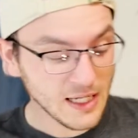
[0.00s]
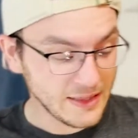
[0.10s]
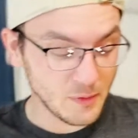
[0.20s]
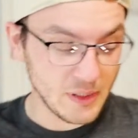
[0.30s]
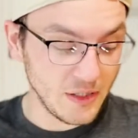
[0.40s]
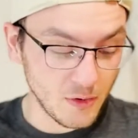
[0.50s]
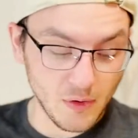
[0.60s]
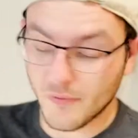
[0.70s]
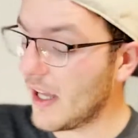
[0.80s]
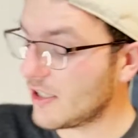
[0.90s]
Then we're gonna throw
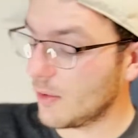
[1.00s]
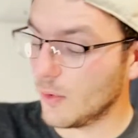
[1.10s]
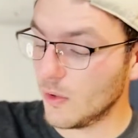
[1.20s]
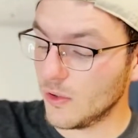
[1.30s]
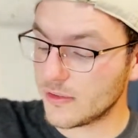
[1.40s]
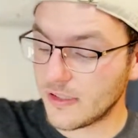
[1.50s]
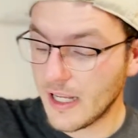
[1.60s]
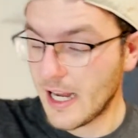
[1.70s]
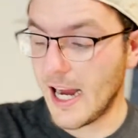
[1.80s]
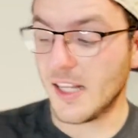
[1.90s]
the vegetables
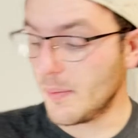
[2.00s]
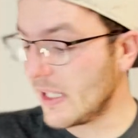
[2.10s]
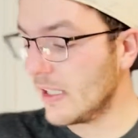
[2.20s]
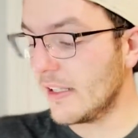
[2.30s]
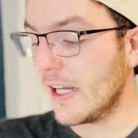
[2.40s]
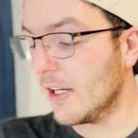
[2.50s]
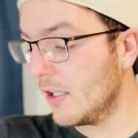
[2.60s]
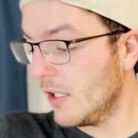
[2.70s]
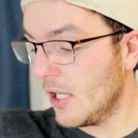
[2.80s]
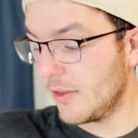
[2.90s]
and the meat in
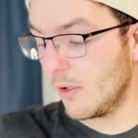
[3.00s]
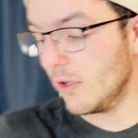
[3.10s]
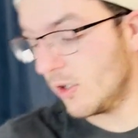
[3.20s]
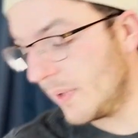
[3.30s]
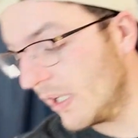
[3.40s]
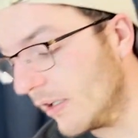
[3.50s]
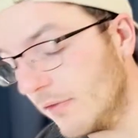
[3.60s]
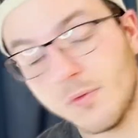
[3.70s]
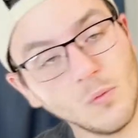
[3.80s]
there, throw a little bit of